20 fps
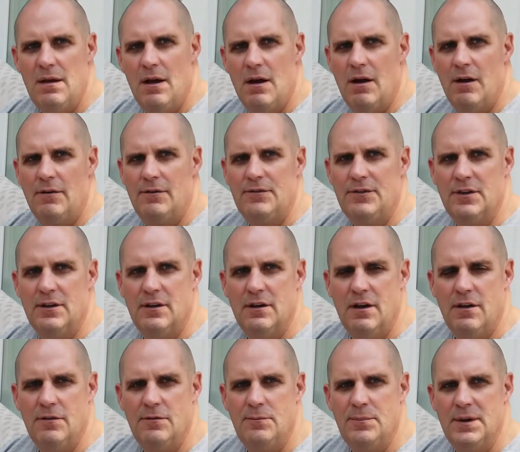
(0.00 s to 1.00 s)
after
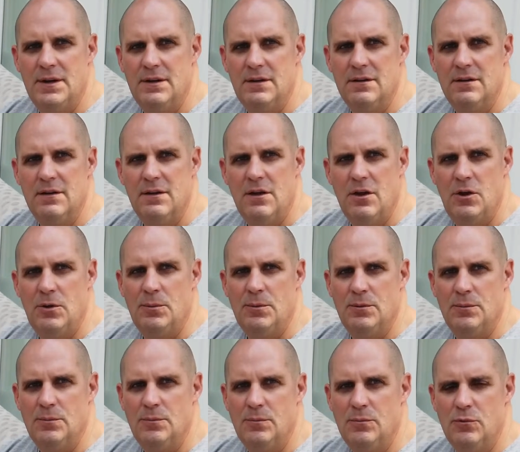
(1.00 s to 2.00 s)
I've been
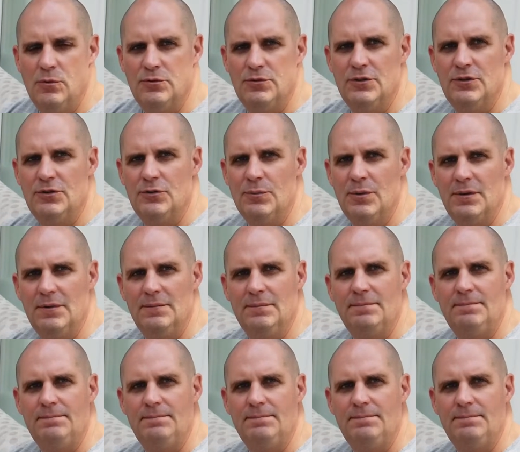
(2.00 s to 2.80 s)
open water swimming.